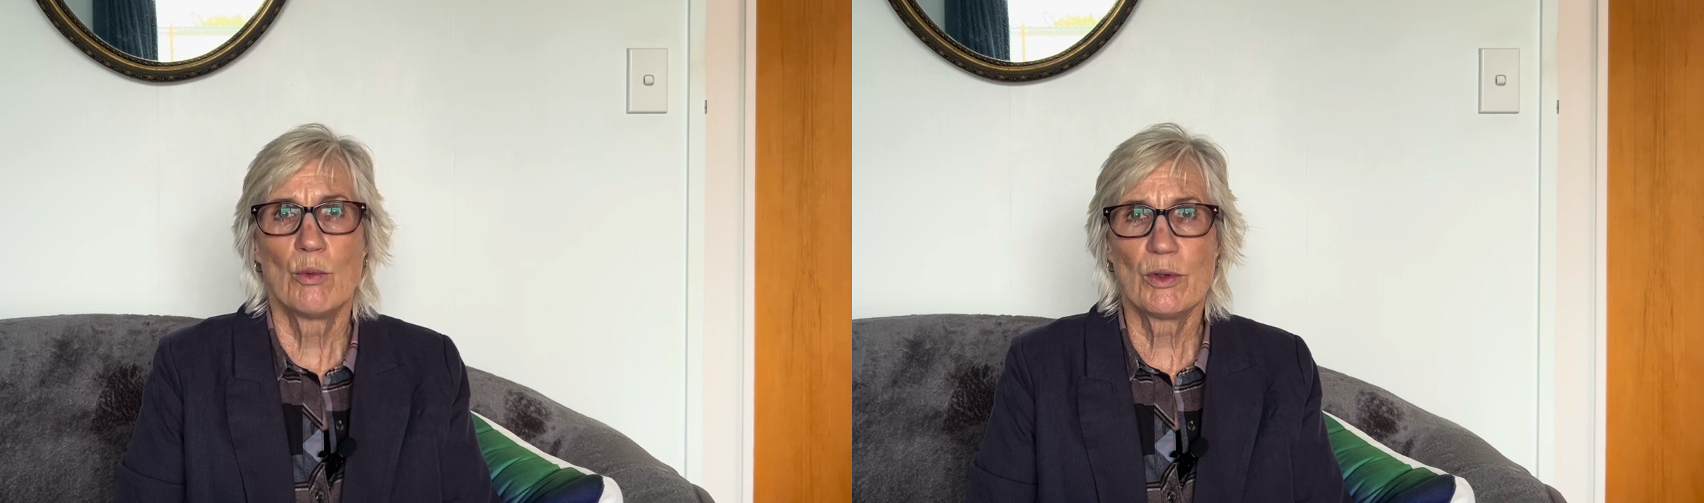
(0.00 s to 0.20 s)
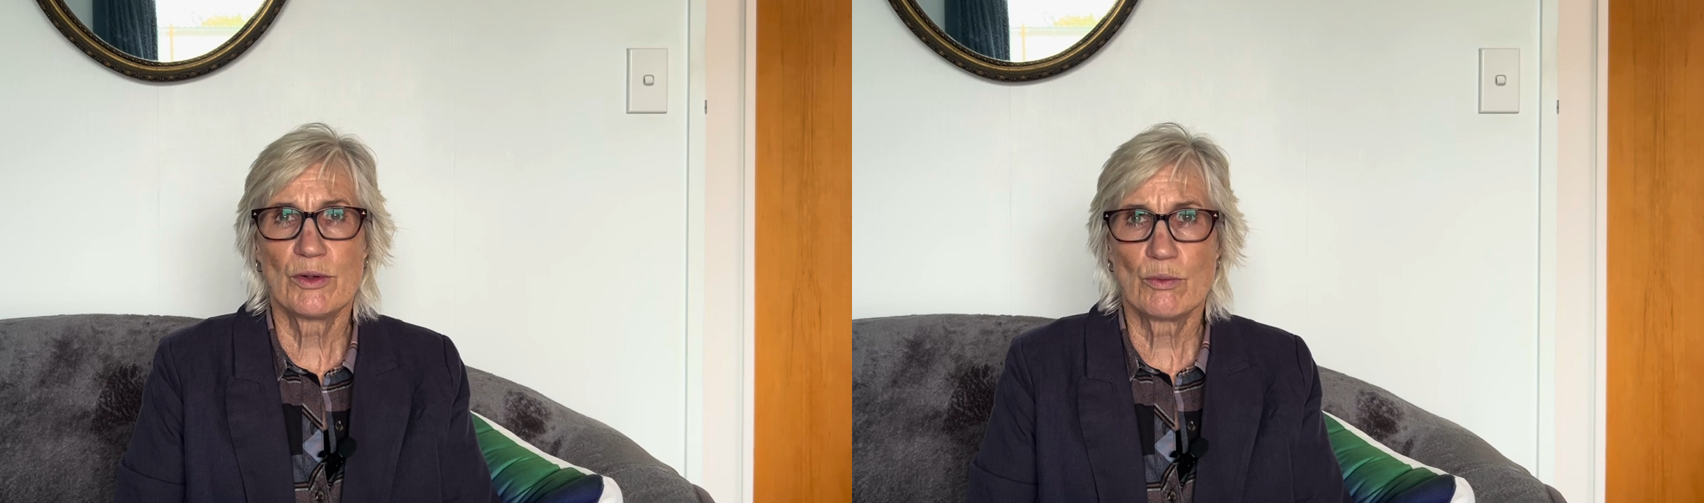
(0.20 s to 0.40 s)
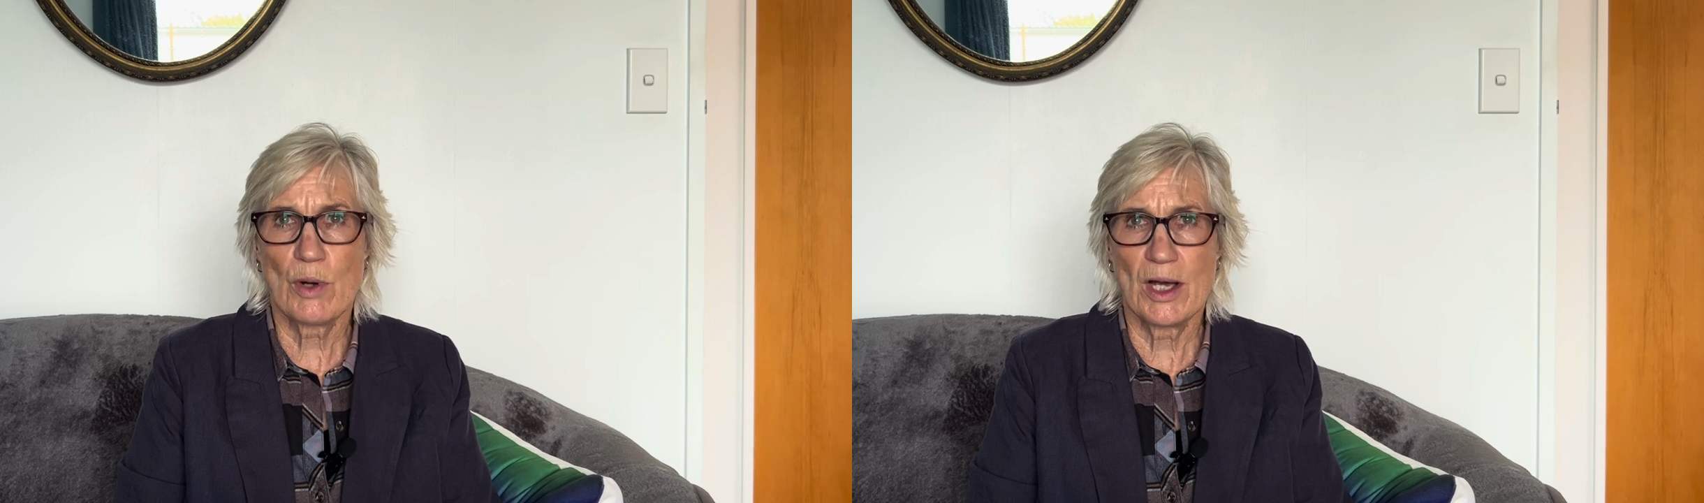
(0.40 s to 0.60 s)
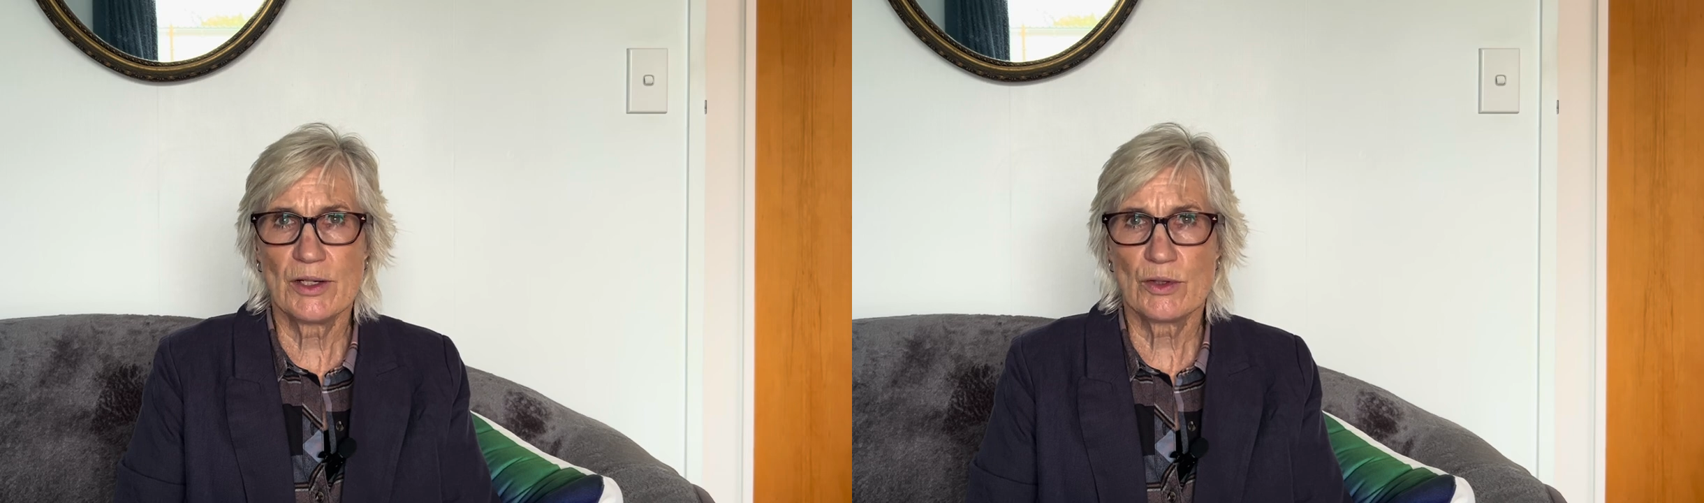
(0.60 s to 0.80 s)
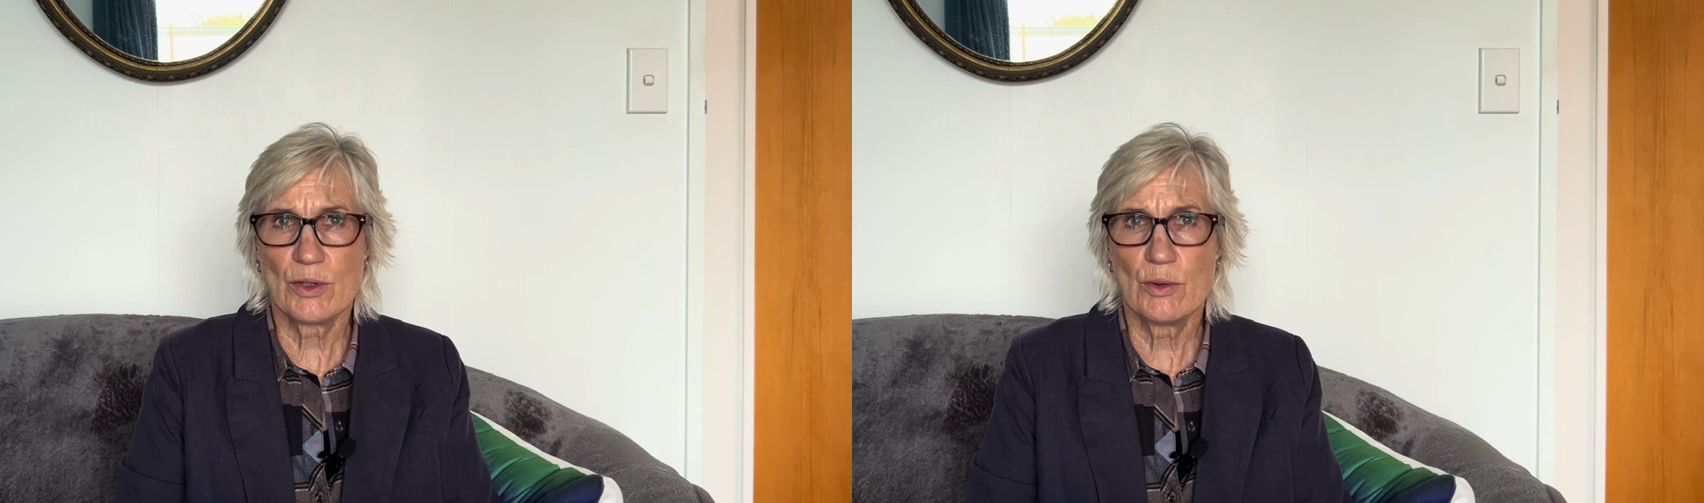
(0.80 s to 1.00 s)
With the right
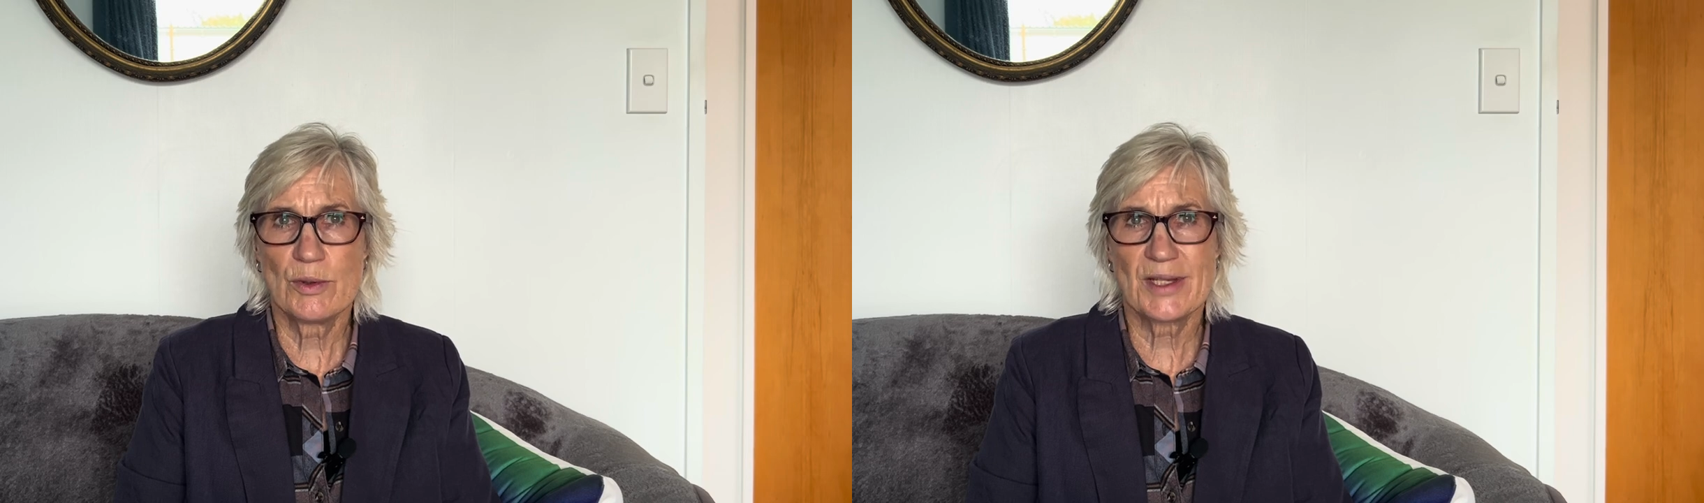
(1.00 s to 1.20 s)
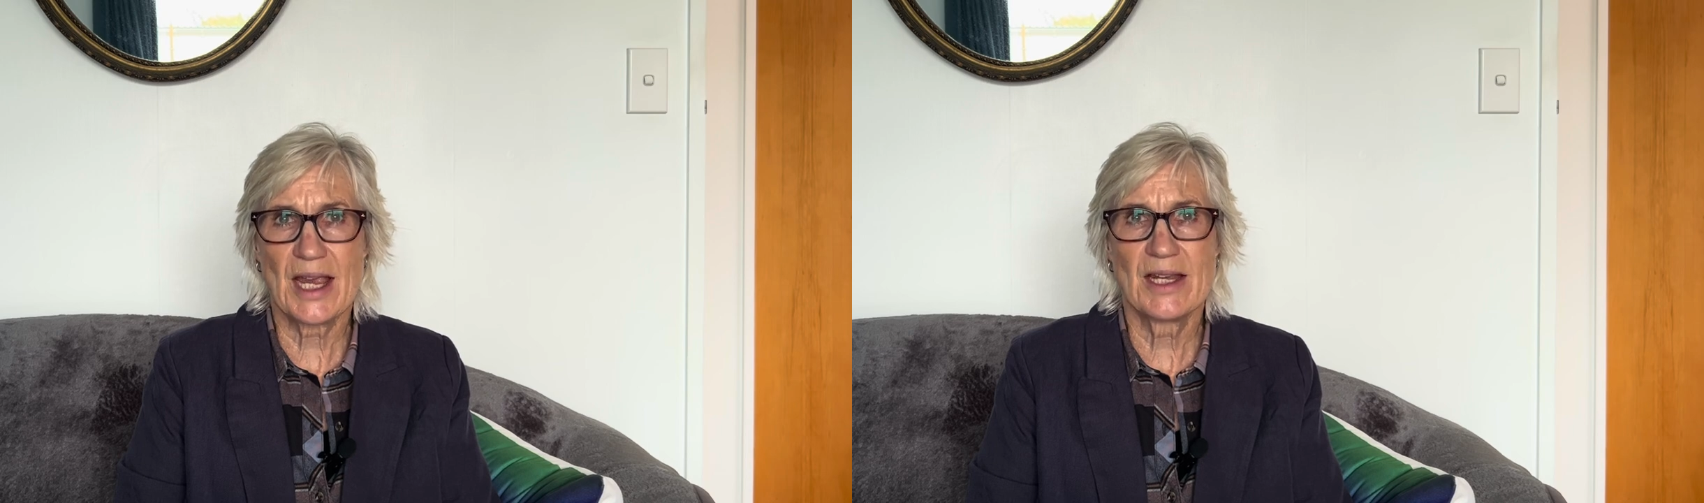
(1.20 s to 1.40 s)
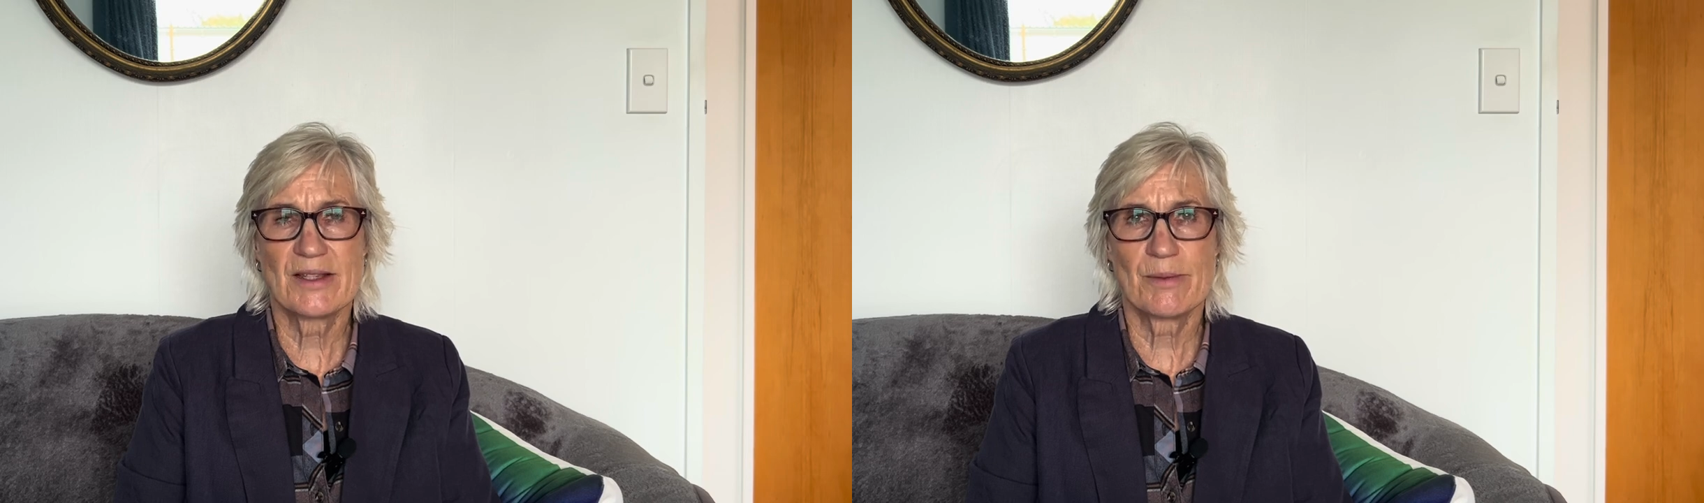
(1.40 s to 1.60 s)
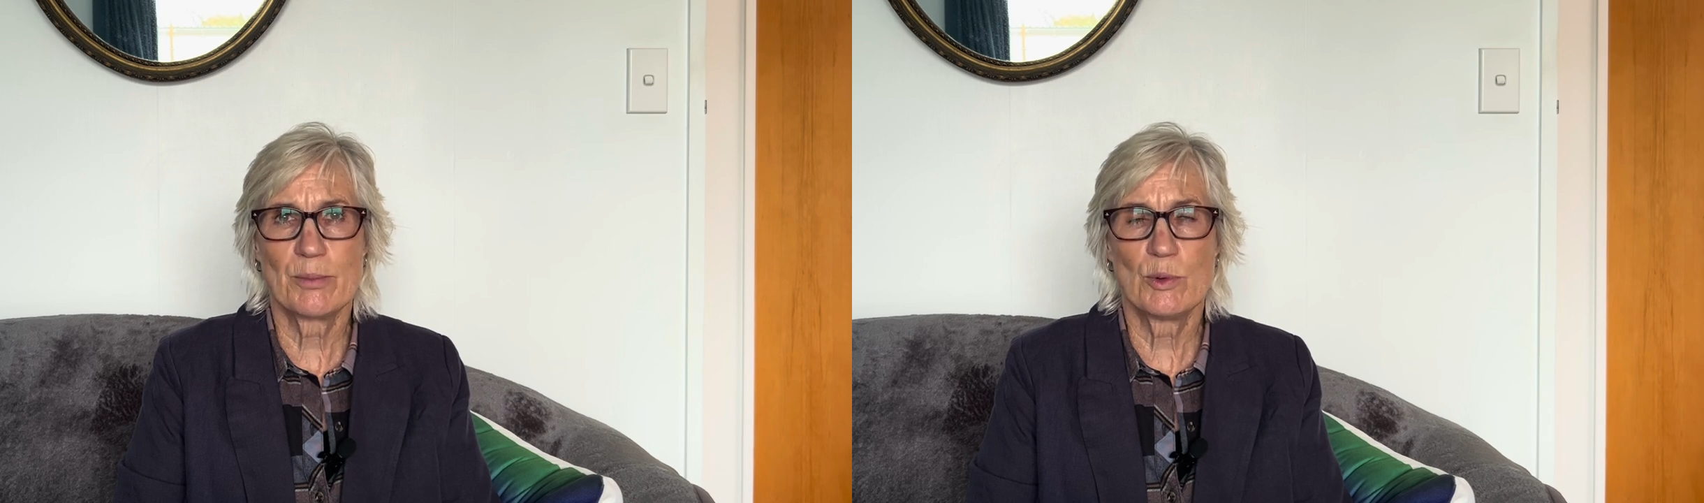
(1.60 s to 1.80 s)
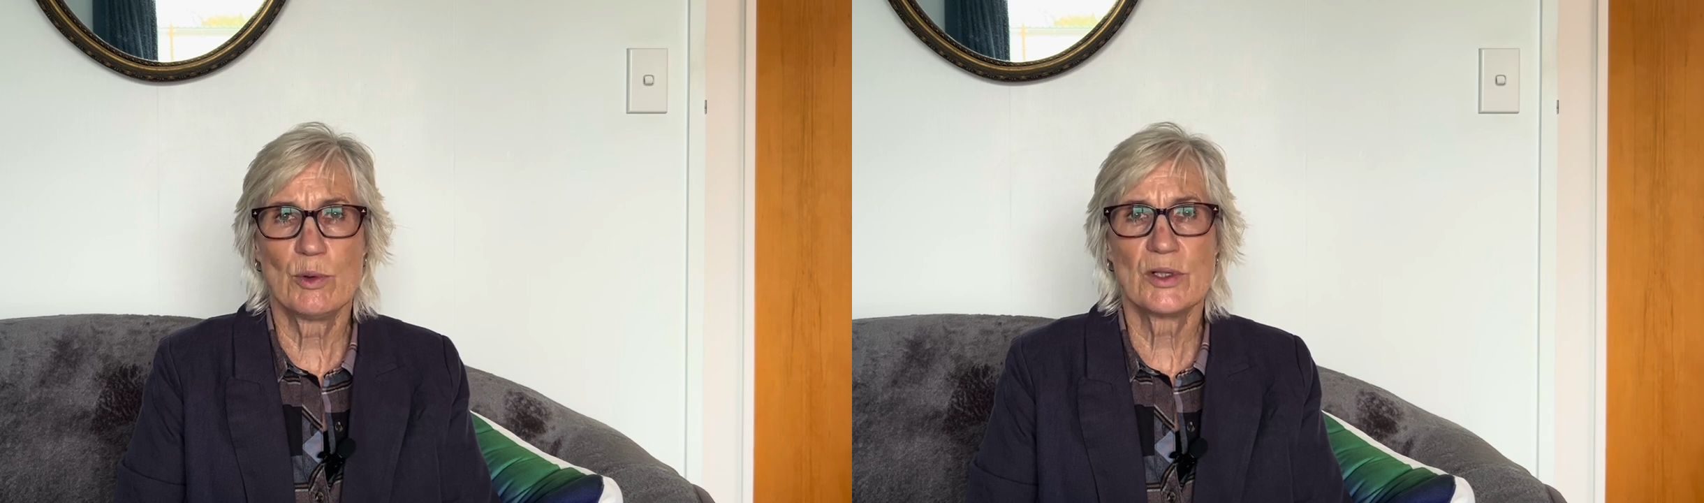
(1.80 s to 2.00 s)
tools and
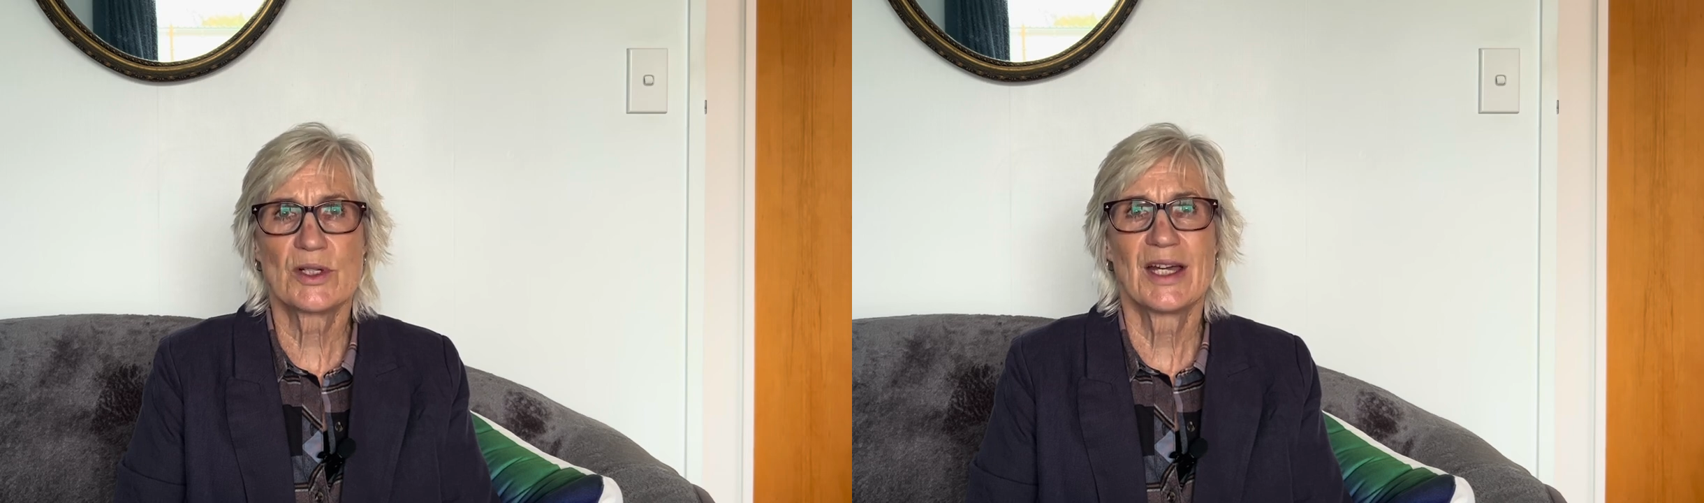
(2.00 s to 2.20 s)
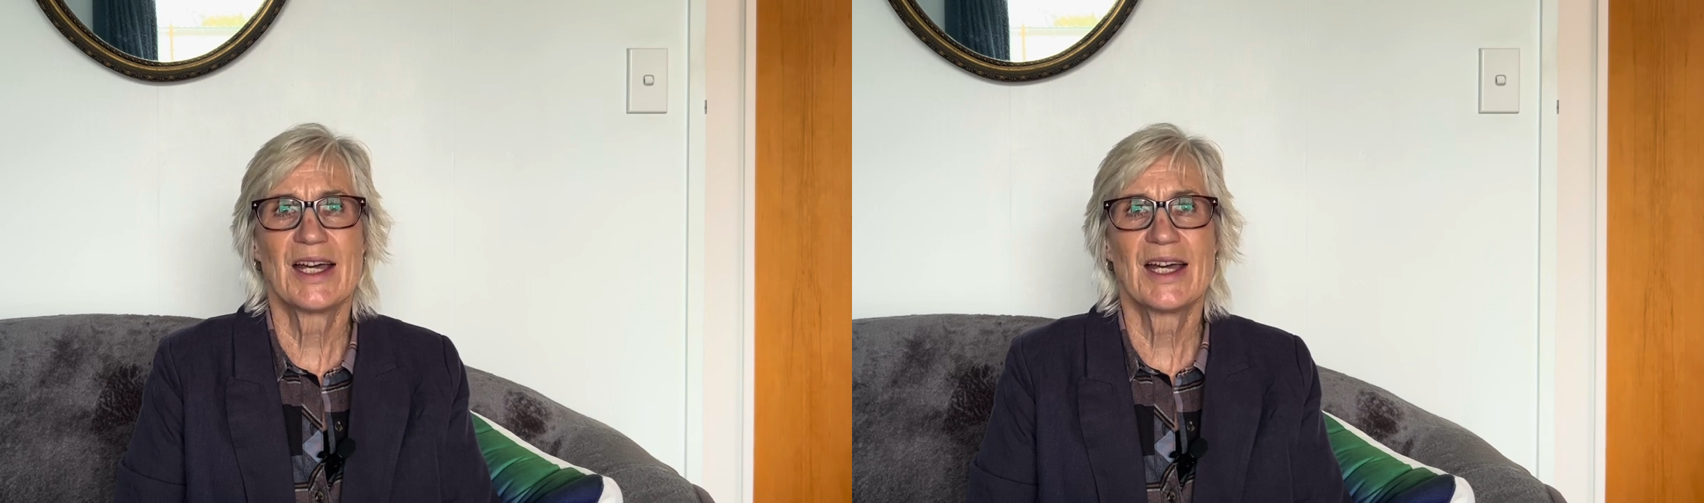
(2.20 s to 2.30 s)
support,